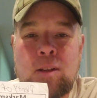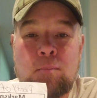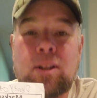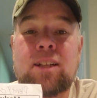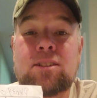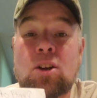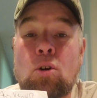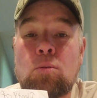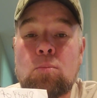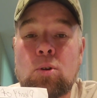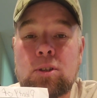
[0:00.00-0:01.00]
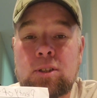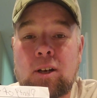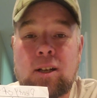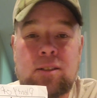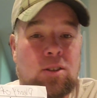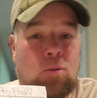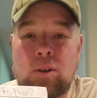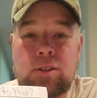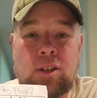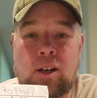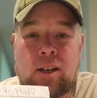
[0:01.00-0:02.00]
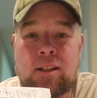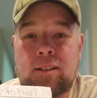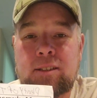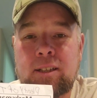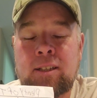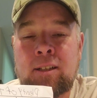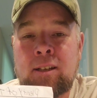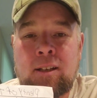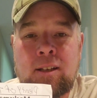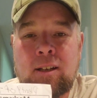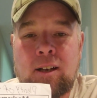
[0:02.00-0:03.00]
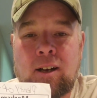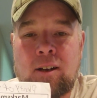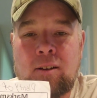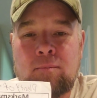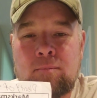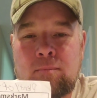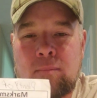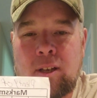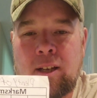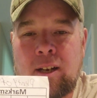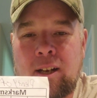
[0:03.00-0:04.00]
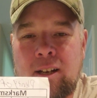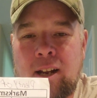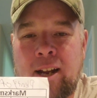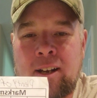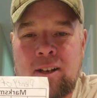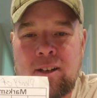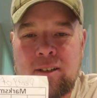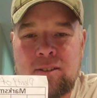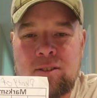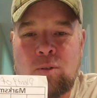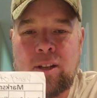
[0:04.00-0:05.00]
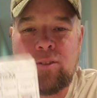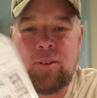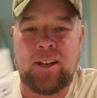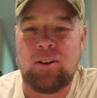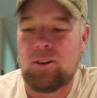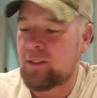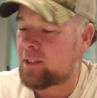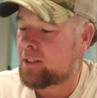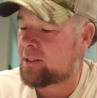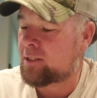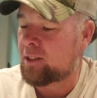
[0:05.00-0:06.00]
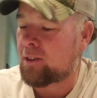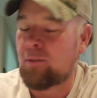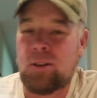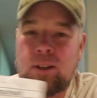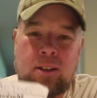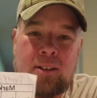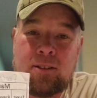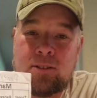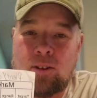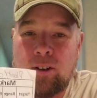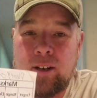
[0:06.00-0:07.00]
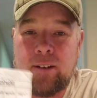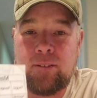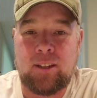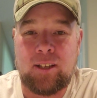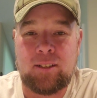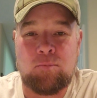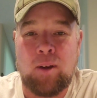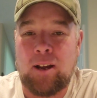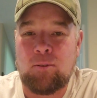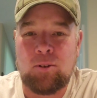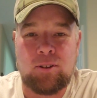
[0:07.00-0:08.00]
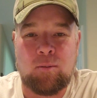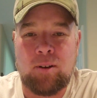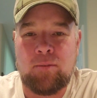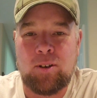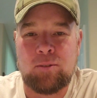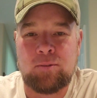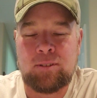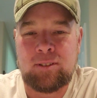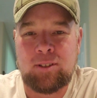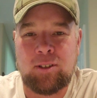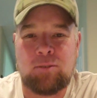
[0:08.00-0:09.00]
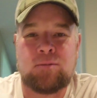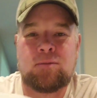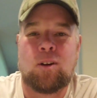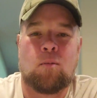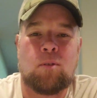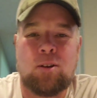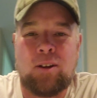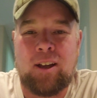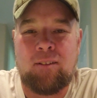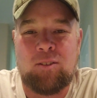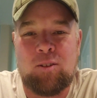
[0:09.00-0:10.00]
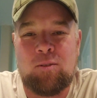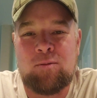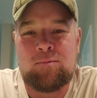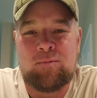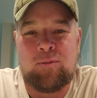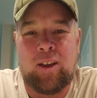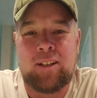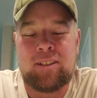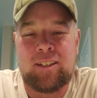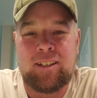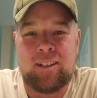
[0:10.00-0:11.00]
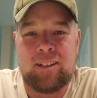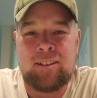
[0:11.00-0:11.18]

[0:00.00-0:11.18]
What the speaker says: But that's a cold bore shot, so one shot, that's it, at 923 yards. So sorry, everything's backwards on my phone, so I don't have no fancy